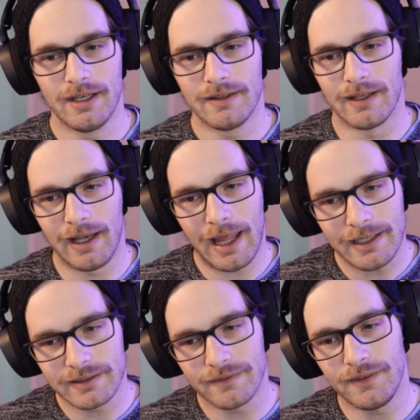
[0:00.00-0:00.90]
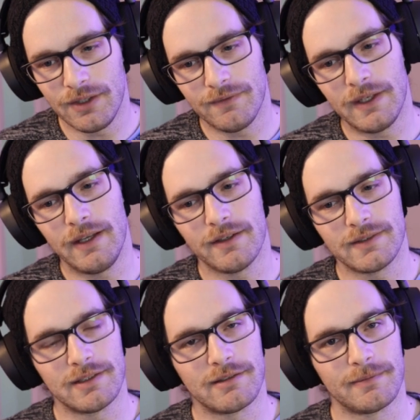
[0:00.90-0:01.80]
The last few
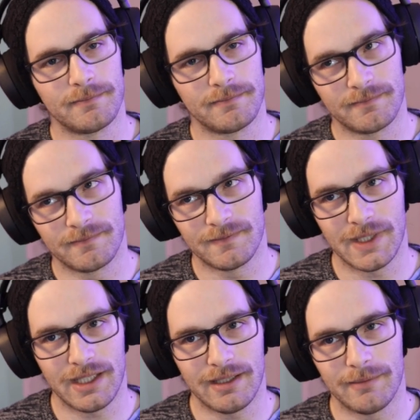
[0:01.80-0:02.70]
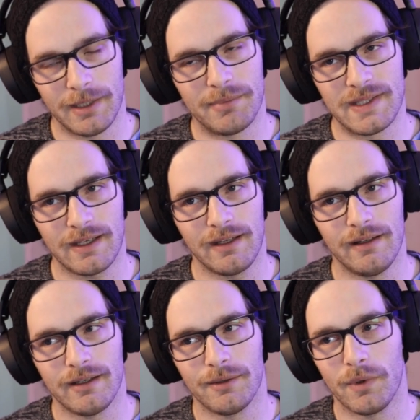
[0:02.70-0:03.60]
videos in
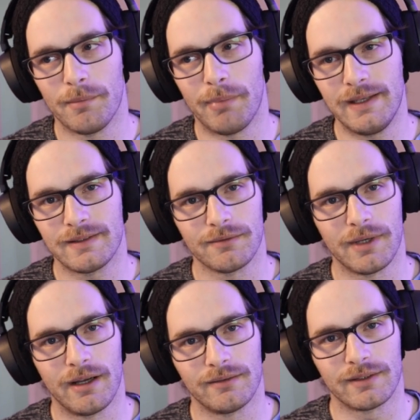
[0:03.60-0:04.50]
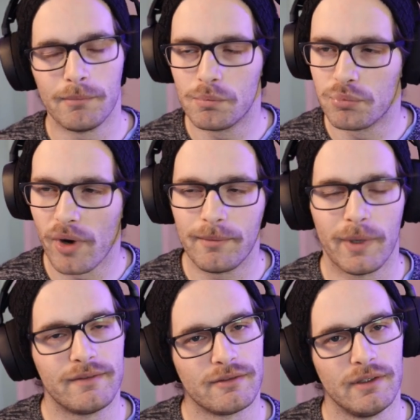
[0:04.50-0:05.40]
particular were based around
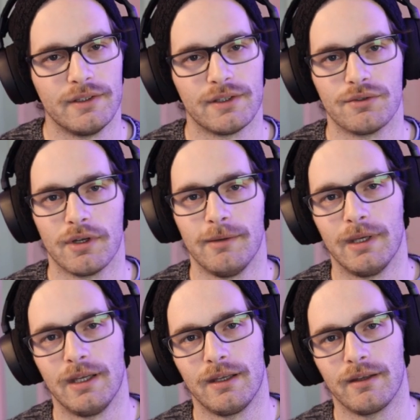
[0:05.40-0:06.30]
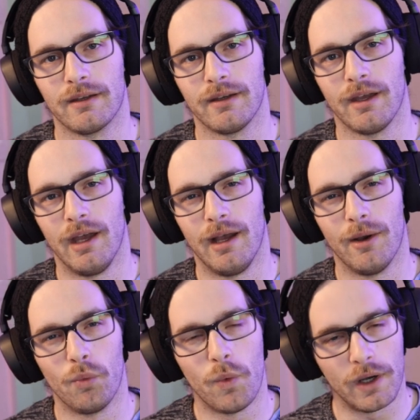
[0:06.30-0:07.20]
brainwaves for lucid dreaming,
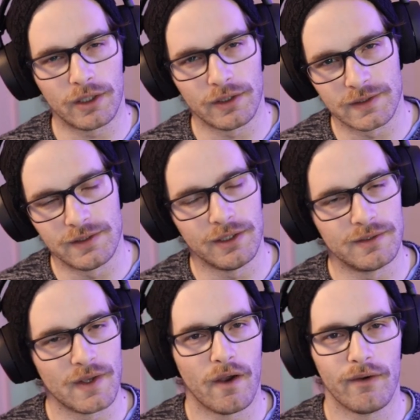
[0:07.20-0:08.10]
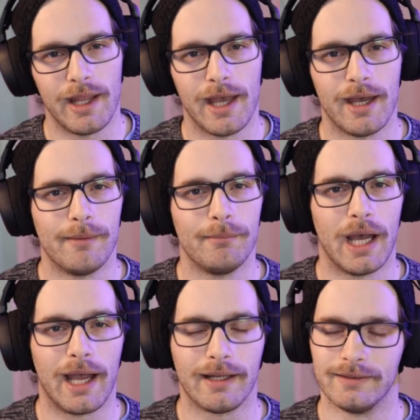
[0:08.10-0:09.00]
what constitutes REM
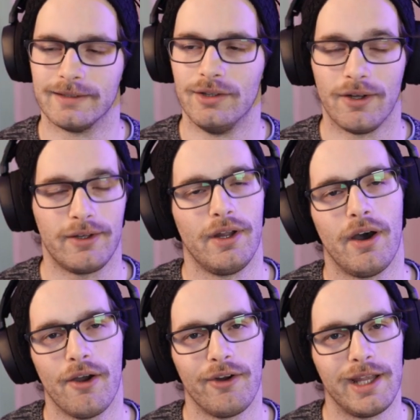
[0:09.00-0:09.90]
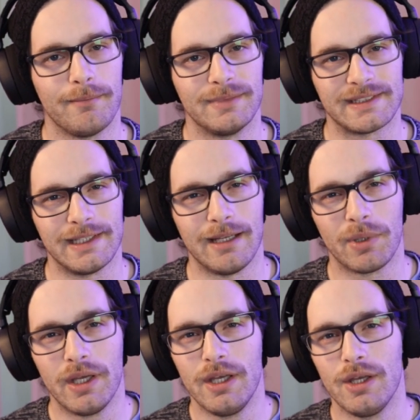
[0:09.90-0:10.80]
and non-REM sleep,
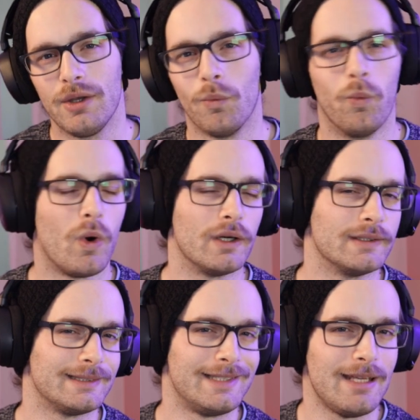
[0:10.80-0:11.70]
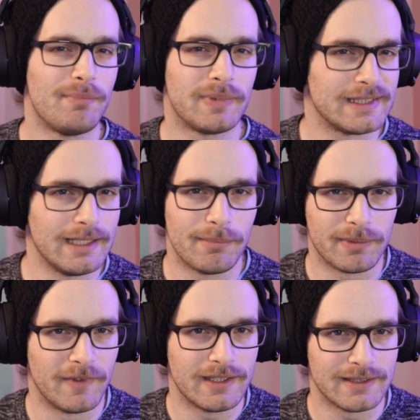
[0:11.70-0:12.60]
what deep sleep
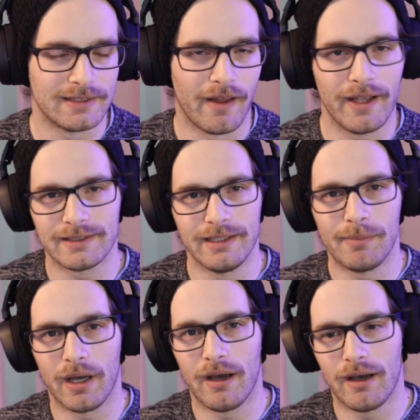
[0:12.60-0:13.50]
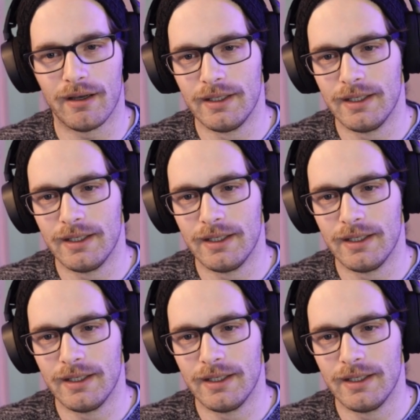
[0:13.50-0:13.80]
versus light sleep are,